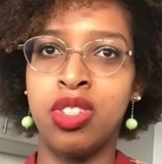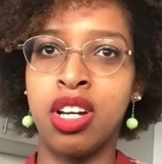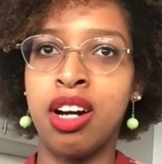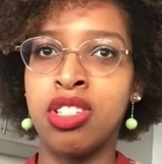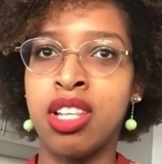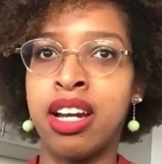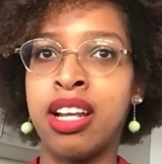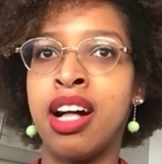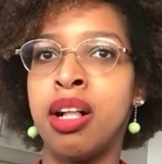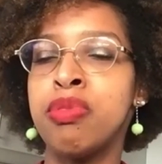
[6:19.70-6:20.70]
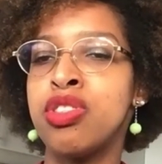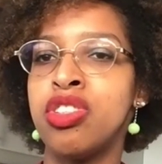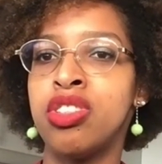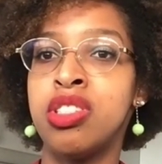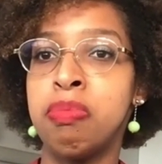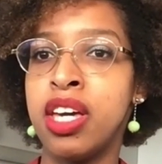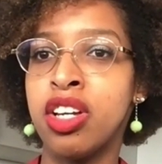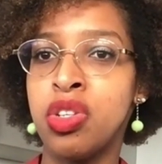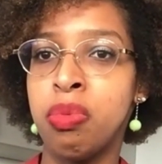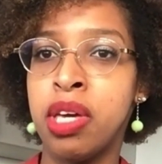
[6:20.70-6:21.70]
to counter that, it helps to
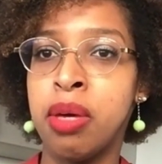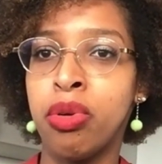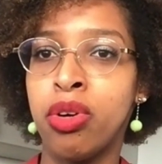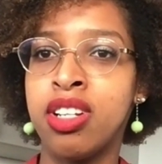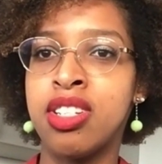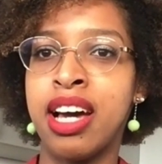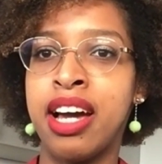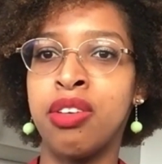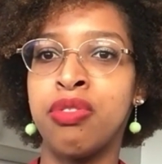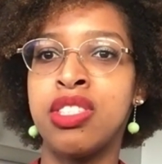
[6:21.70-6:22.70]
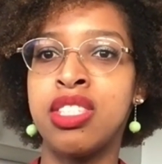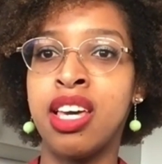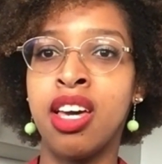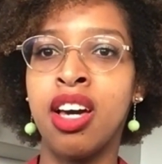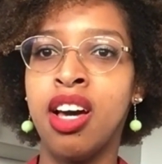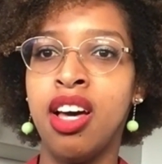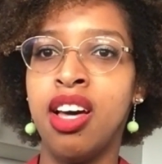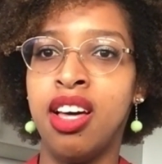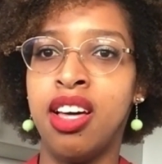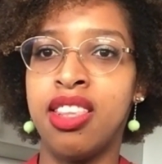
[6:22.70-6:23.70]
speak to people and to kind of see
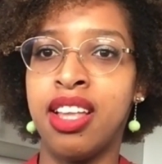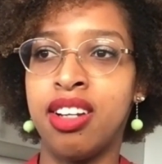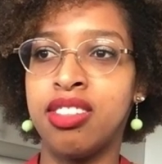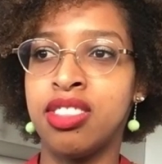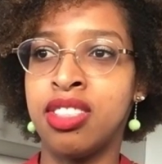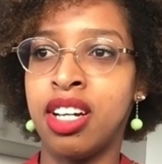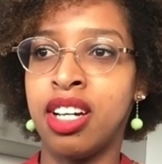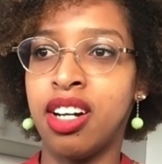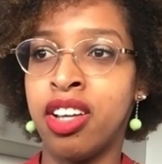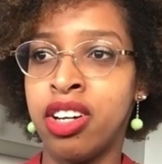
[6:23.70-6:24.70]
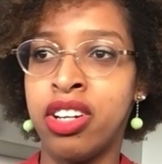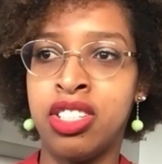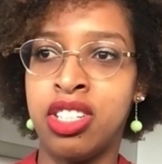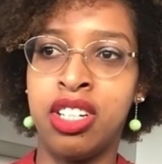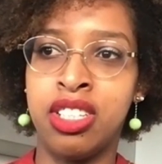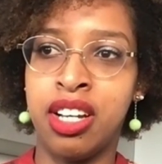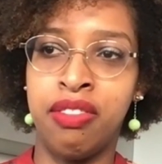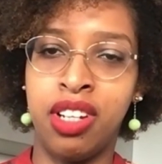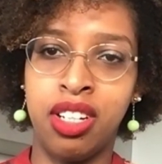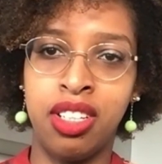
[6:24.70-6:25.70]
that other engineers
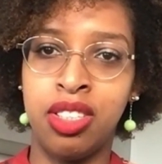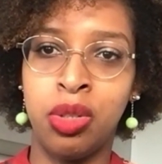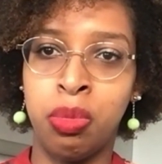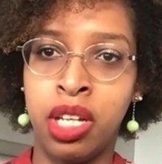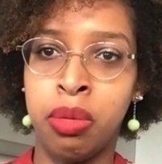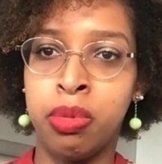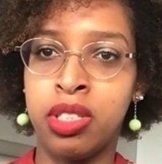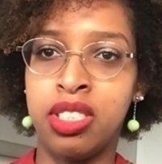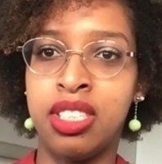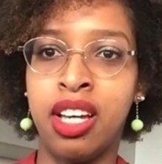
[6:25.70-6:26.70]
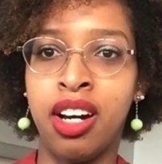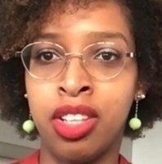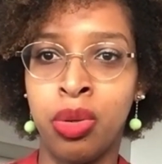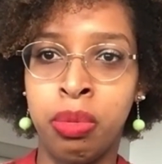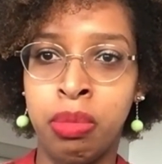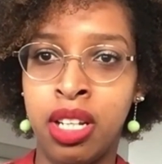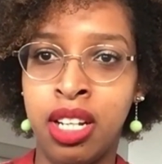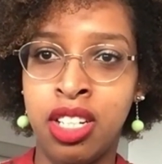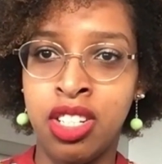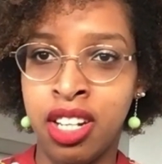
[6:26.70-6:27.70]
have done it. So being able to see other women
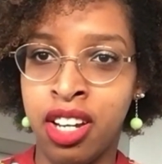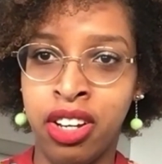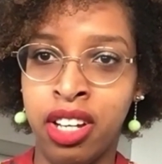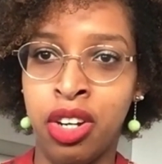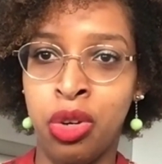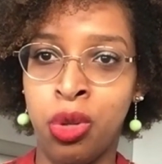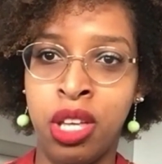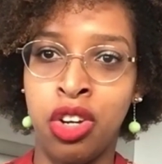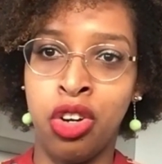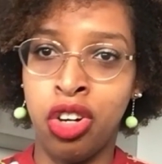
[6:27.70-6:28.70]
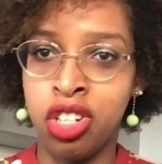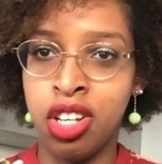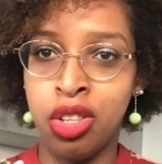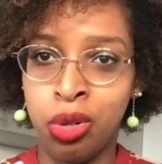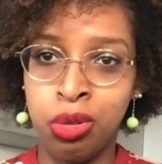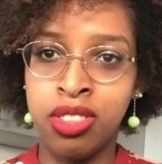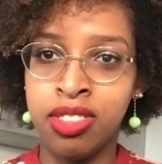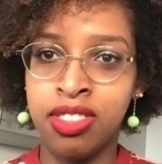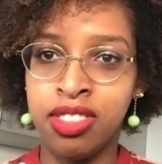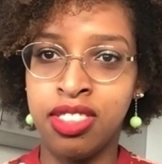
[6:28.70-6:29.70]
in engineering and know that you're not
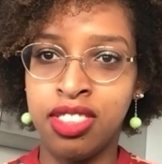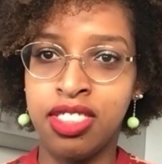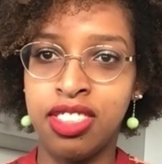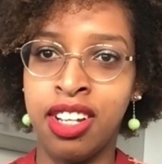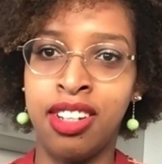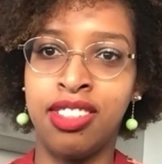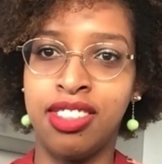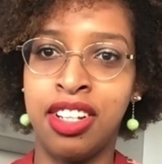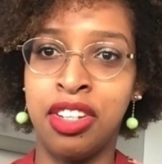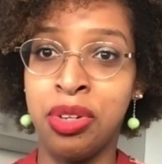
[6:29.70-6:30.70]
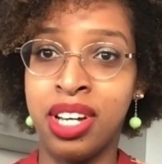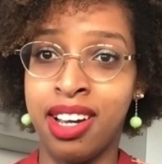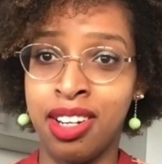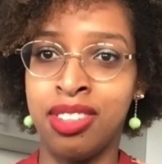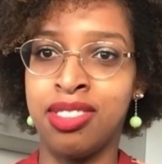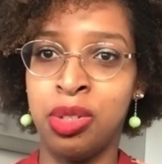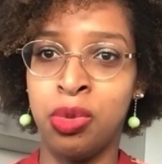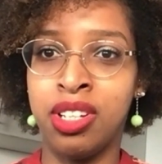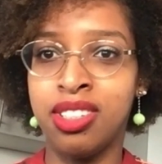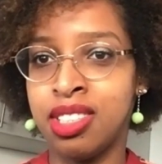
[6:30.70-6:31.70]
alone and you can
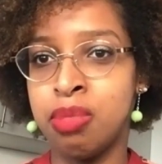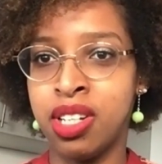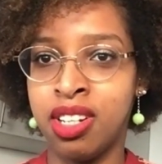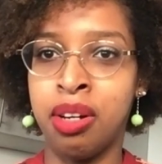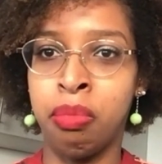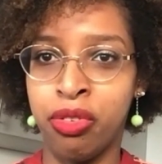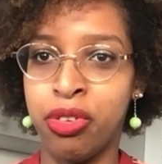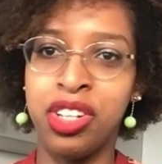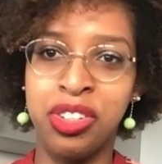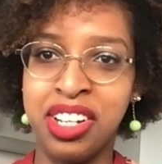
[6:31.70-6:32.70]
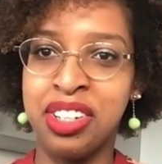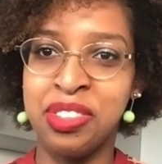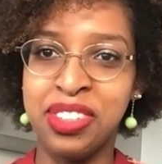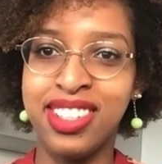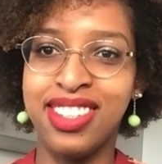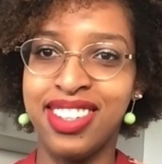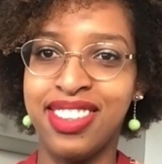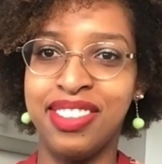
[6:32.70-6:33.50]
do it. It's been done before, you can do it.